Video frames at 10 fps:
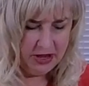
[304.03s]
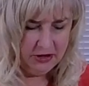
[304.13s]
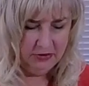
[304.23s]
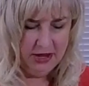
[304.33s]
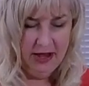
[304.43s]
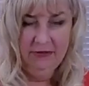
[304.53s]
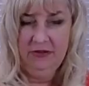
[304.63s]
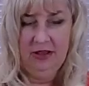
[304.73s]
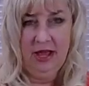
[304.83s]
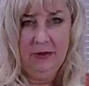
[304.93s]
I don't have to
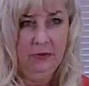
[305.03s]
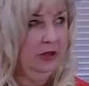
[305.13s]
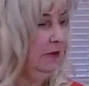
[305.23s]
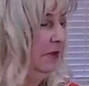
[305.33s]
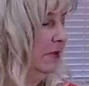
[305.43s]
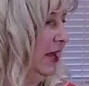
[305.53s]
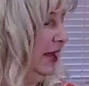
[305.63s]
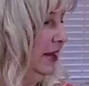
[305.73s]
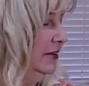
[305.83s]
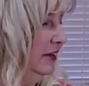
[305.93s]
like really be
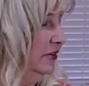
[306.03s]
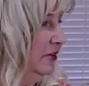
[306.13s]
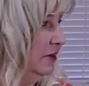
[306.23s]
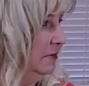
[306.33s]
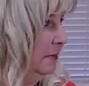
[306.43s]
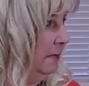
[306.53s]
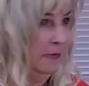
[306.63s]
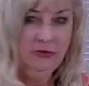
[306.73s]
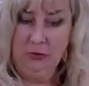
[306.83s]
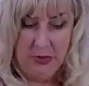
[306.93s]
paying attention
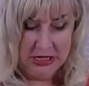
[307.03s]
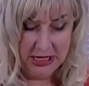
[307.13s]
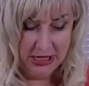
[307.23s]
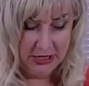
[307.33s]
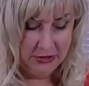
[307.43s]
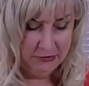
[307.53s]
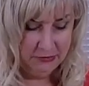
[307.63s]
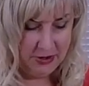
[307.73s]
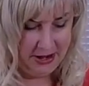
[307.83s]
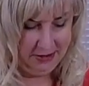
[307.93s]
to what color goes
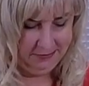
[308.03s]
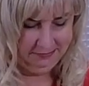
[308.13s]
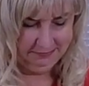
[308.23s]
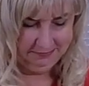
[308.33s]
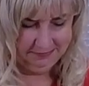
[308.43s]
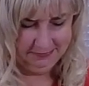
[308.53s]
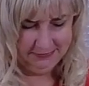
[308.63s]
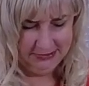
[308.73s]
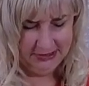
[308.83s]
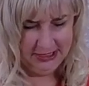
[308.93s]
where.
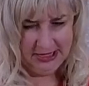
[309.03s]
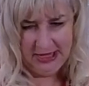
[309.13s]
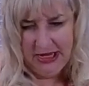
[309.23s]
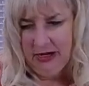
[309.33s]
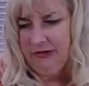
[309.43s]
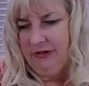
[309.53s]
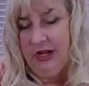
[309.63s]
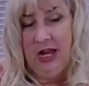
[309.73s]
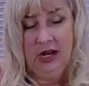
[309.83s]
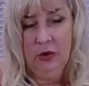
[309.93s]
It also
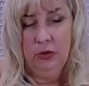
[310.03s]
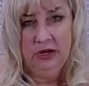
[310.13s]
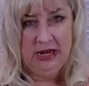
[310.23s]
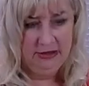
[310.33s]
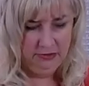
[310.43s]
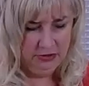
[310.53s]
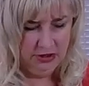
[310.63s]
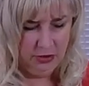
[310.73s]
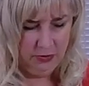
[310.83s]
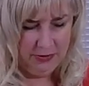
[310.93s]
kind of coordinates with
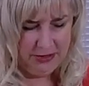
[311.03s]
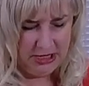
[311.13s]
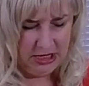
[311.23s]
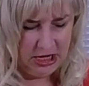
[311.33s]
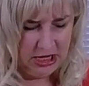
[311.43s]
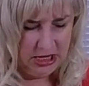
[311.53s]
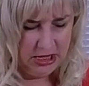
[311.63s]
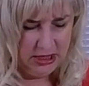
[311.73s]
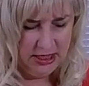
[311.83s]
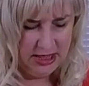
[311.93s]
the ribbon
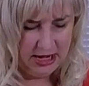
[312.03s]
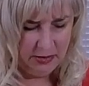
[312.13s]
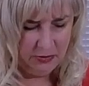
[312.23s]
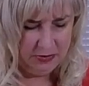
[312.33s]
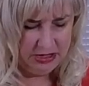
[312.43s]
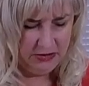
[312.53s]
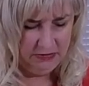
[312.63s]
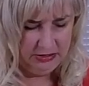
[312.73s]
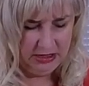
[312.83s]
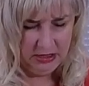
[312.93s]
that I will be
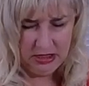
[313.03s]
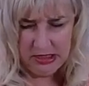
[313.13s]
using.